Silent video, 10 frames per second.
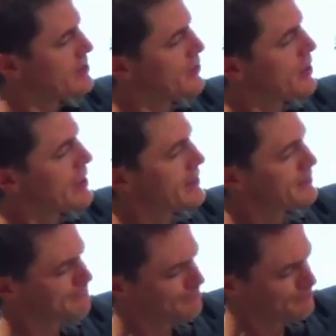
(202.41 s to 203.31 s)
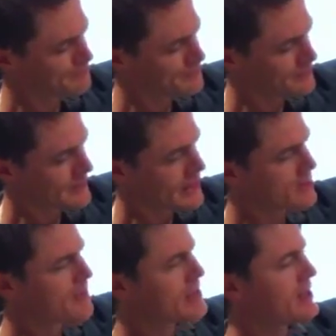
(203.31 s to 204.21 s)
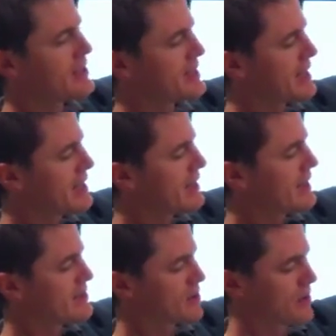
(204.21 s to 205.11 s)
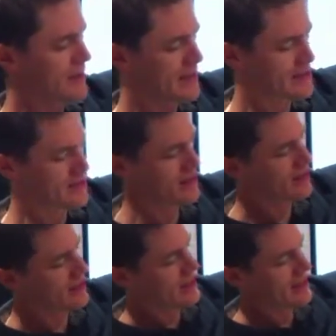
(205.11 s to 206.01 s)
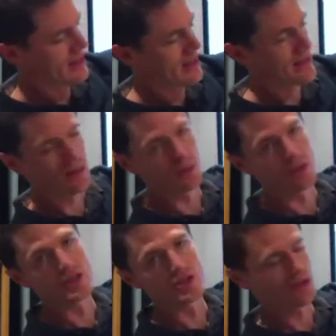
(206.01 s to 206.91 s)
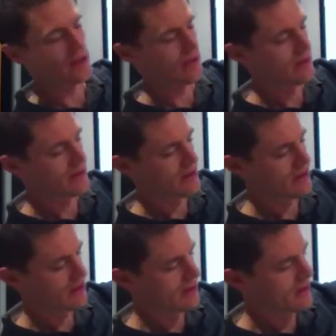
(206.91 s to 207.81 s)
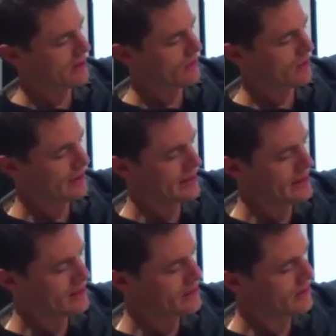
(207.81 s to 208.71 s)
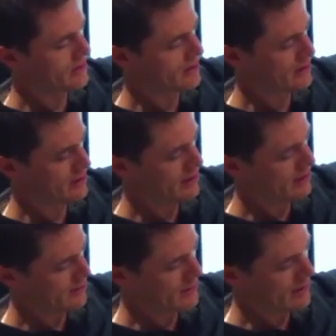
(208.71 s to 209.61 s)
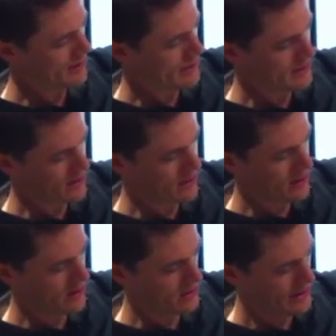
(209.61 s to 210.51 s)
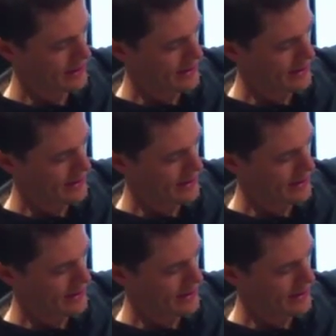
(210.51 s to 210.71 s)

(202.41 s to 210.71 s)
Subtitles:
you're riding, especially descending, that sort of thing. It's the wind chill, can really get to you and make you cold.